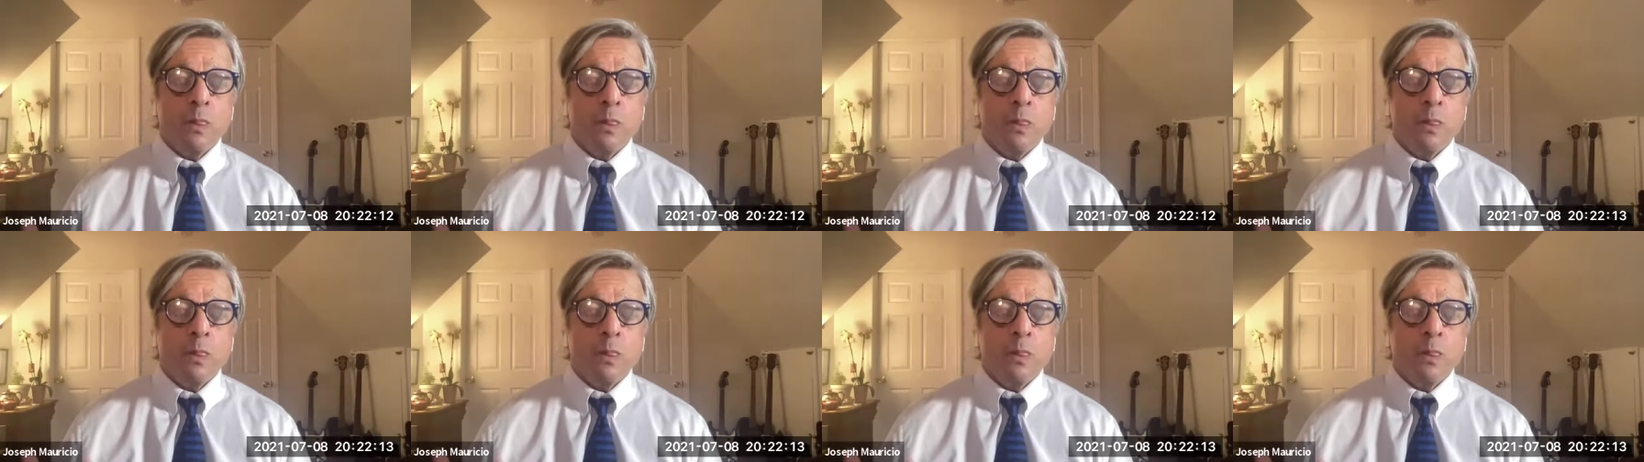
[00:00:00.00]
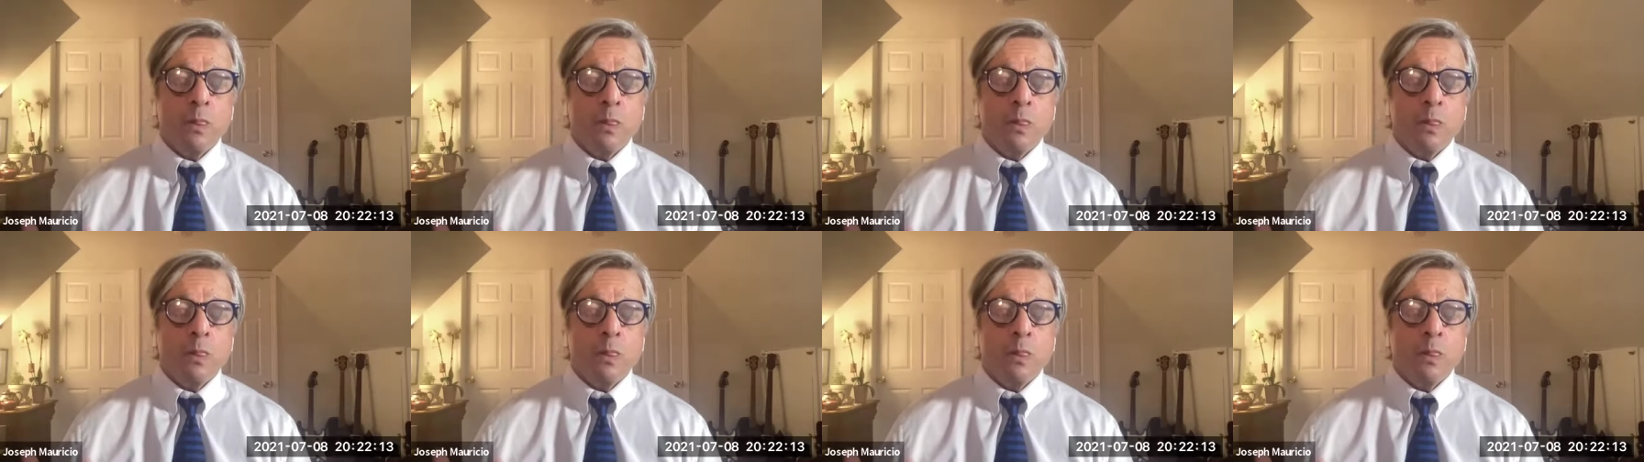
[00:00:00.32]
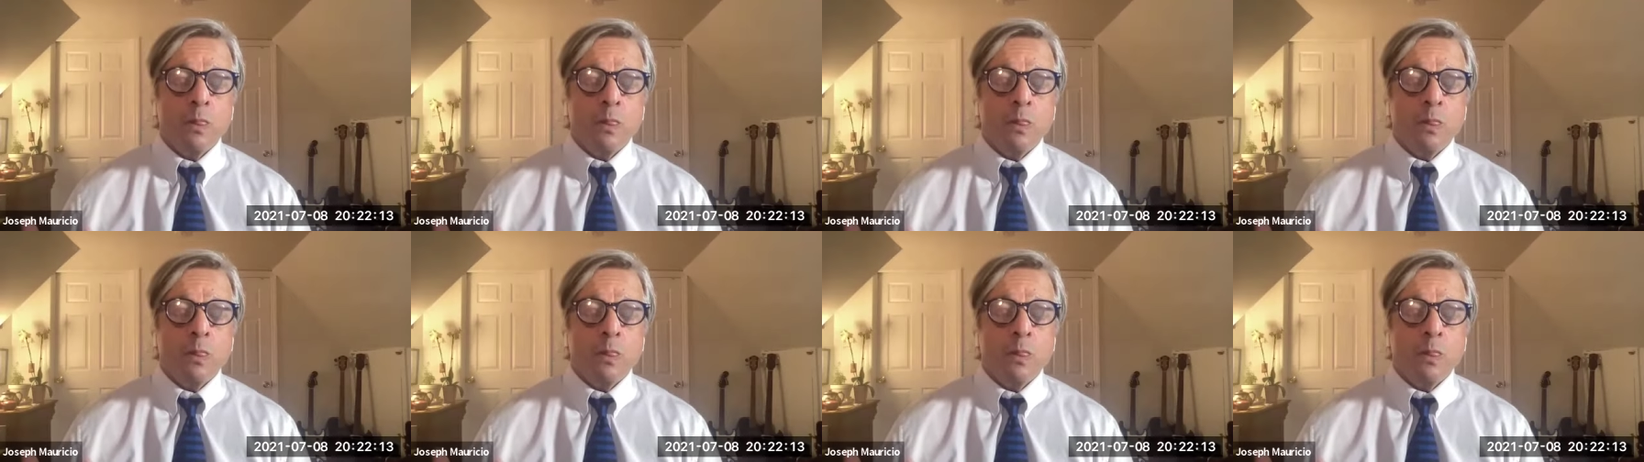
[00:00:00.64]
I
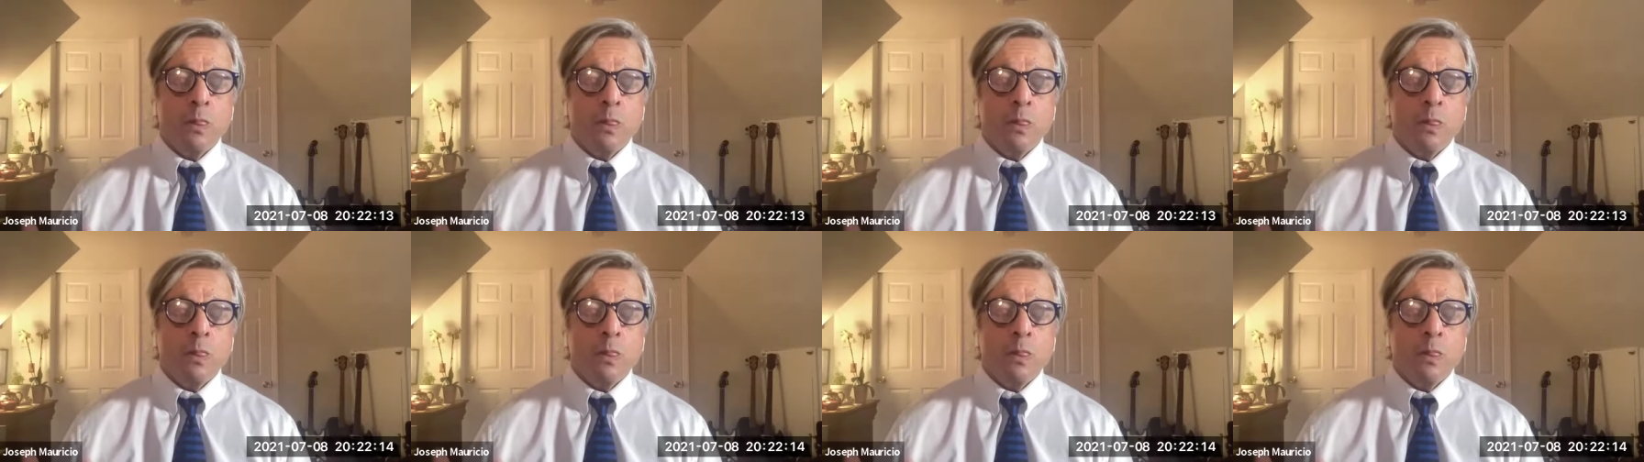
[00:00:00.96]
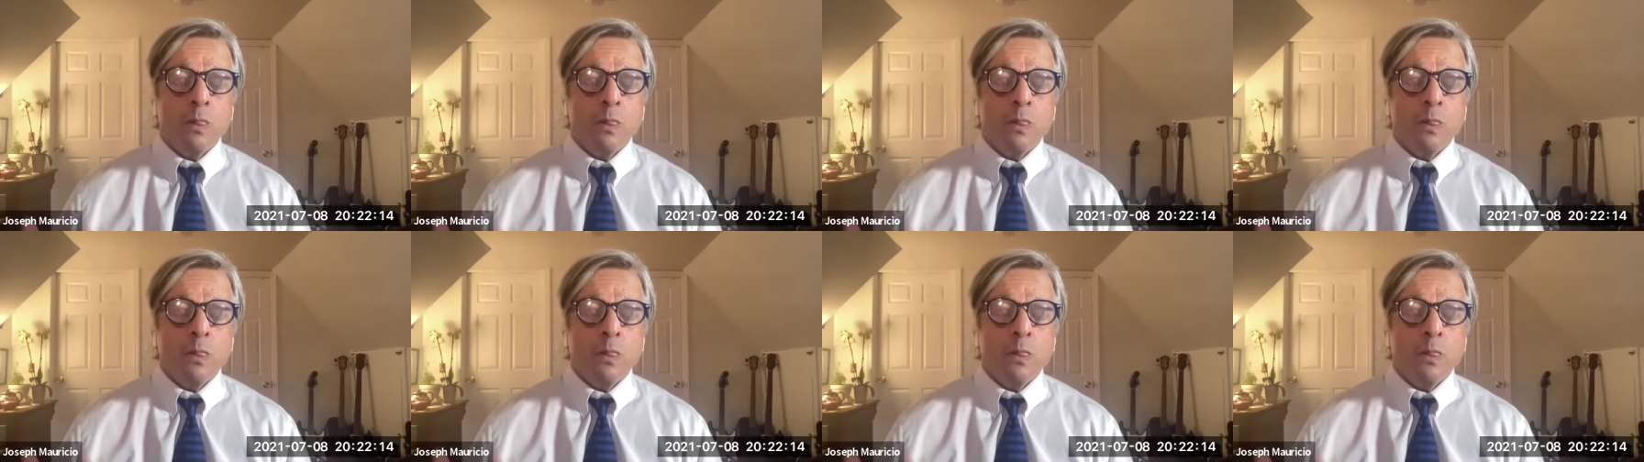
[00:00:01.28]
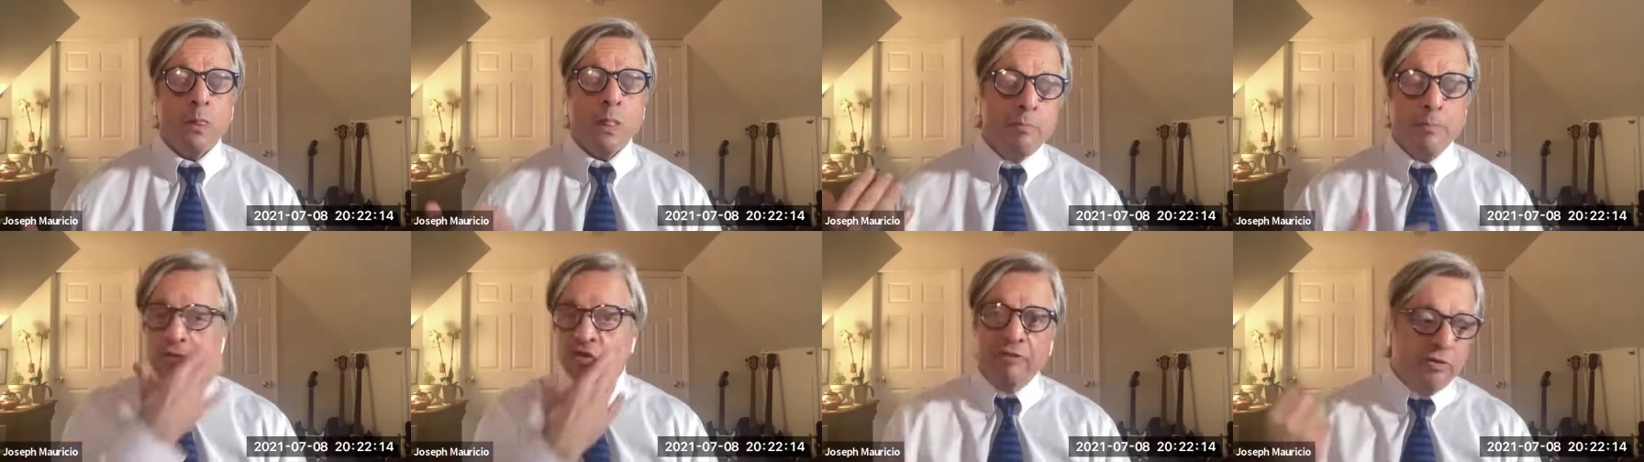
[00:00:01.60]
promise you this, if you're
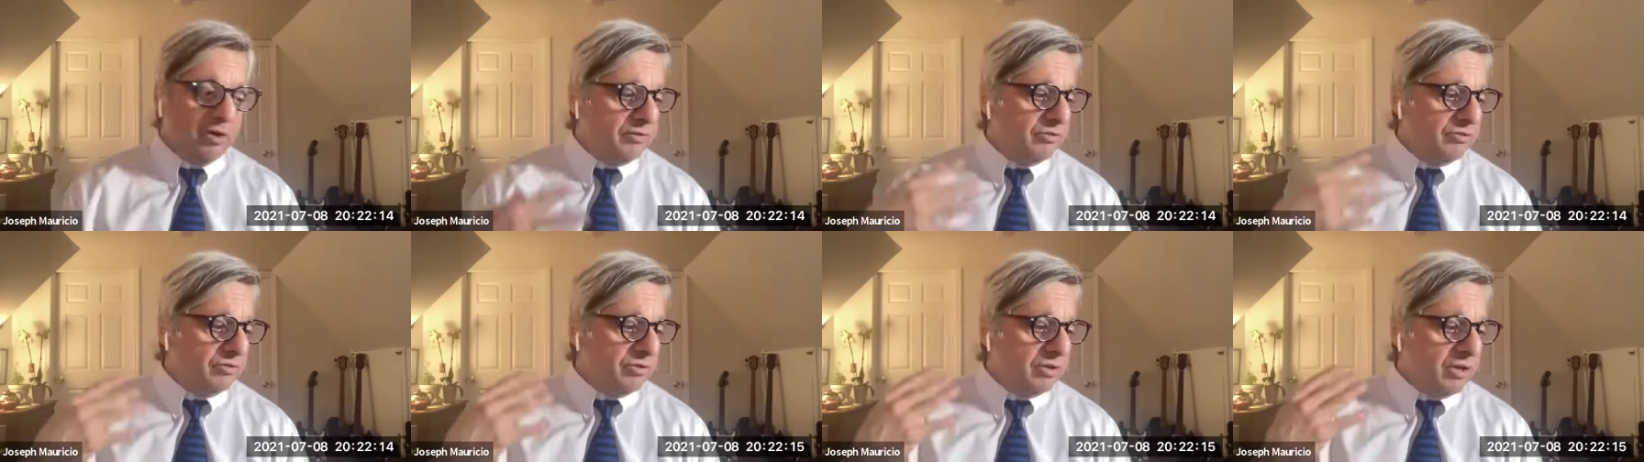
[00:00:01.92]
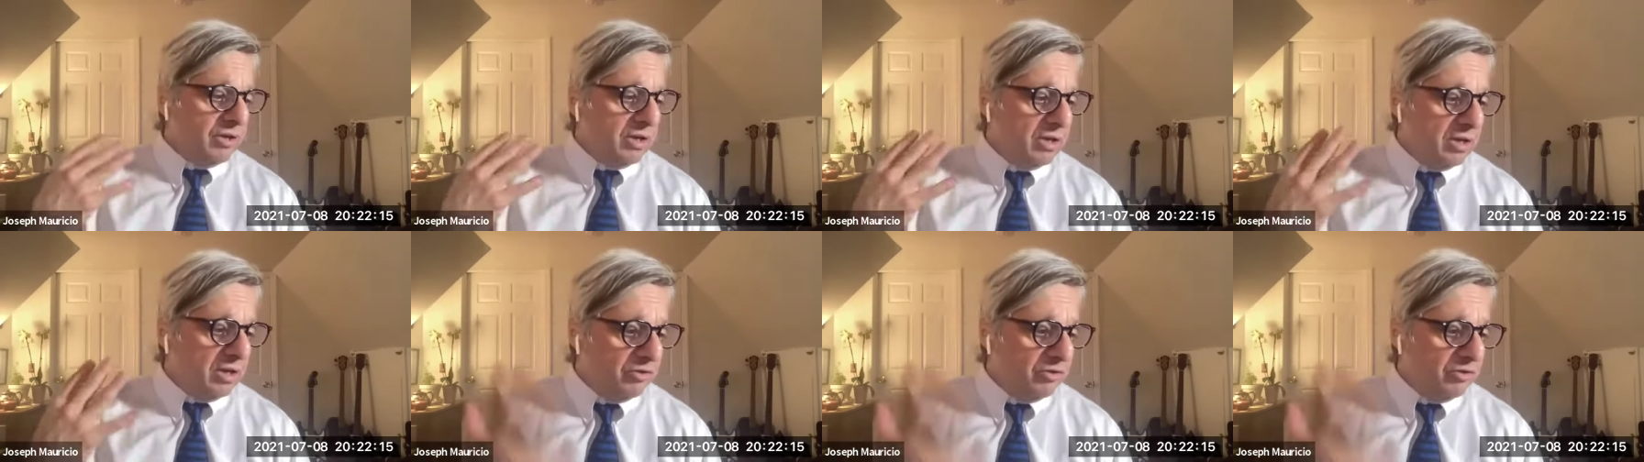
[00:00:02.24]
nervous